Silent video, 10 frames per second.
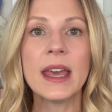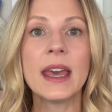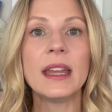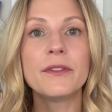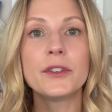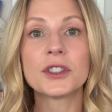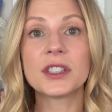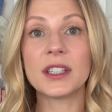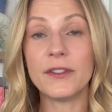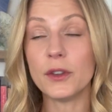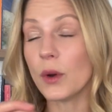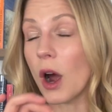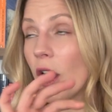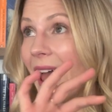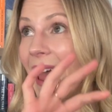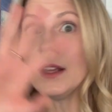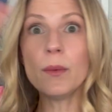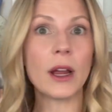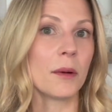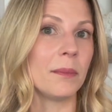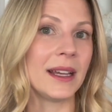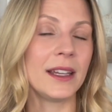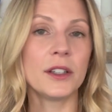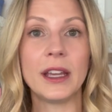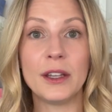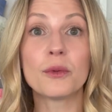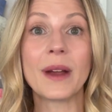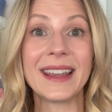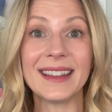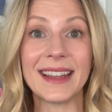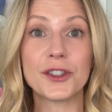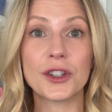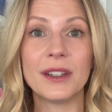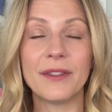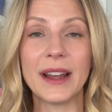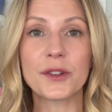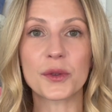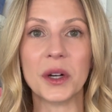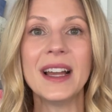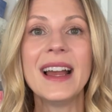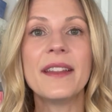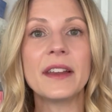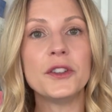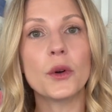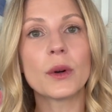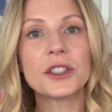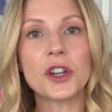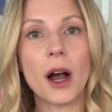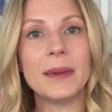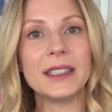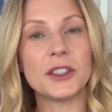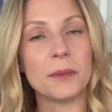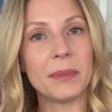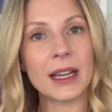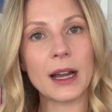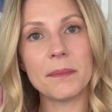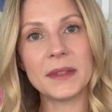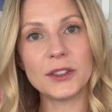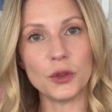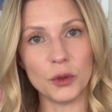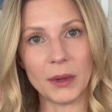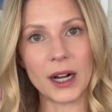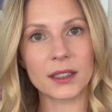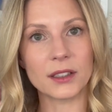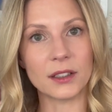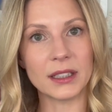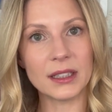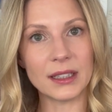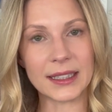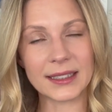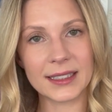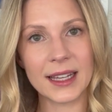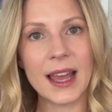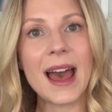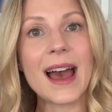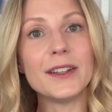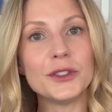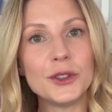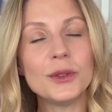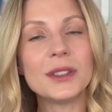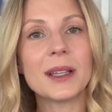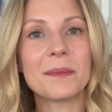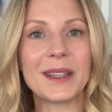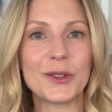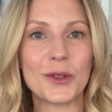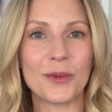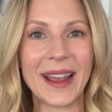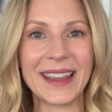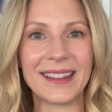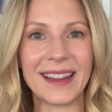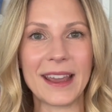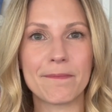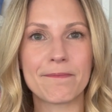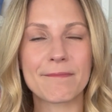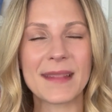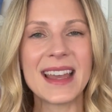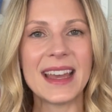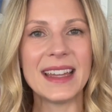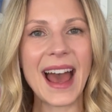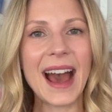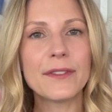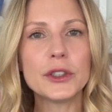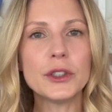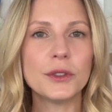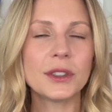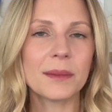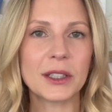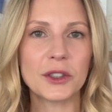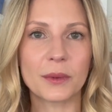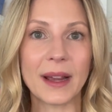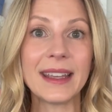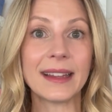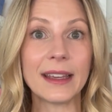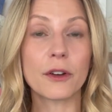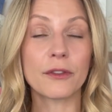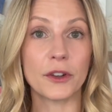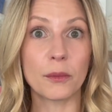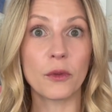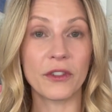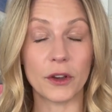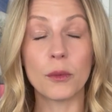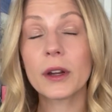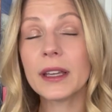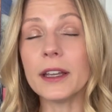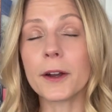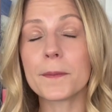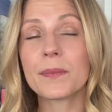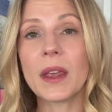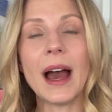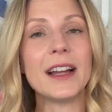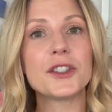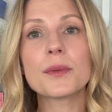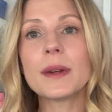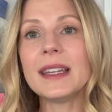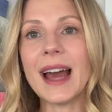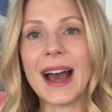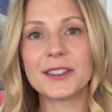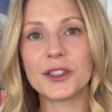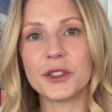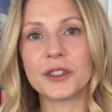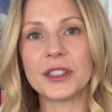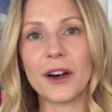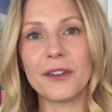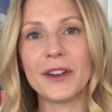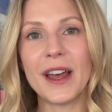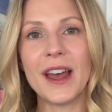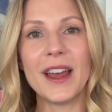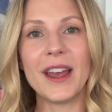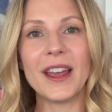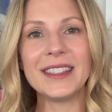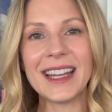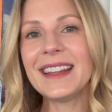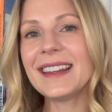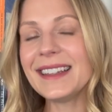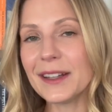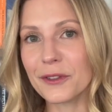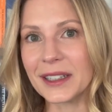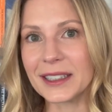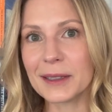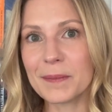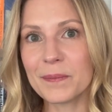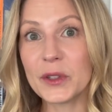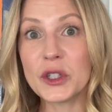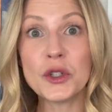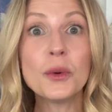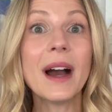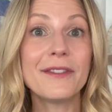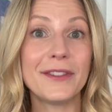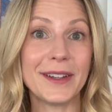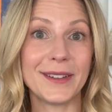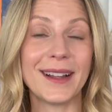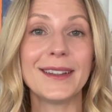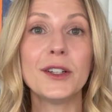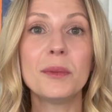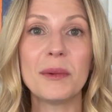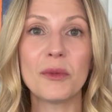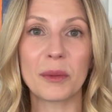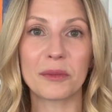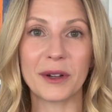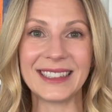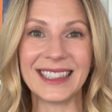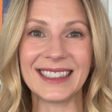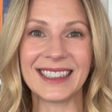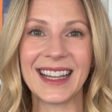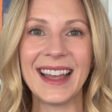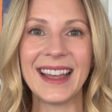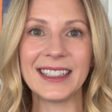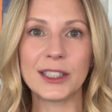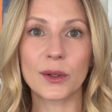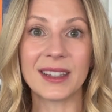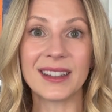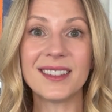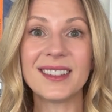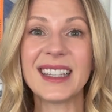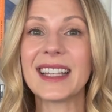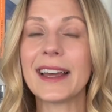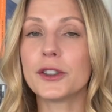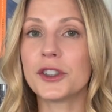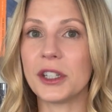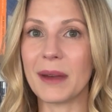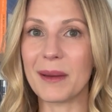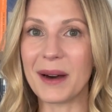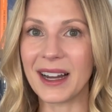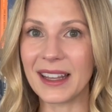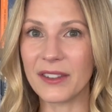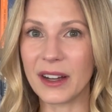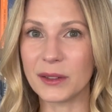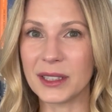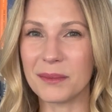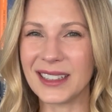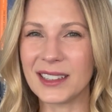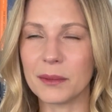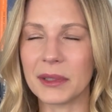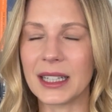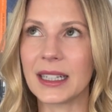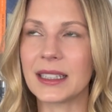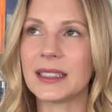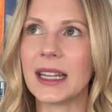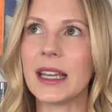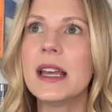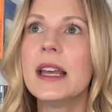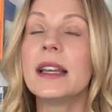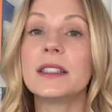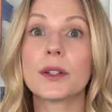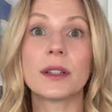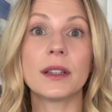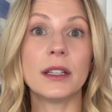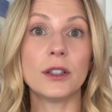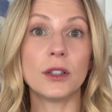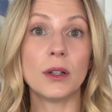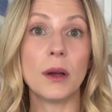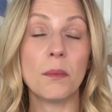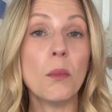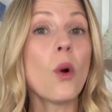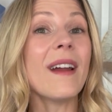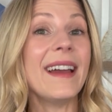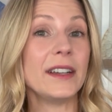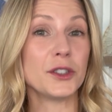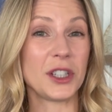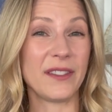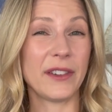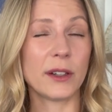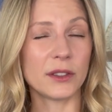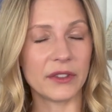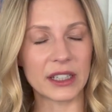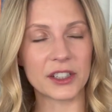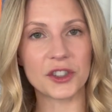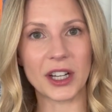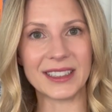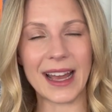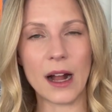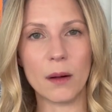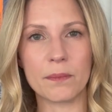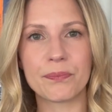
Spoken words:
And if you are anywhere but in regulation, in ventral, then your job is to pick up this toolbox, look at the list, and do something to regulate. And after you do something to regulate or feel more here, I just want you to ask yourself, is anything different? Do I feel a little bit more present? Is there a little less energy in my body if I was in my sympathetic state? Is there a little more energy if I was feeling shut down?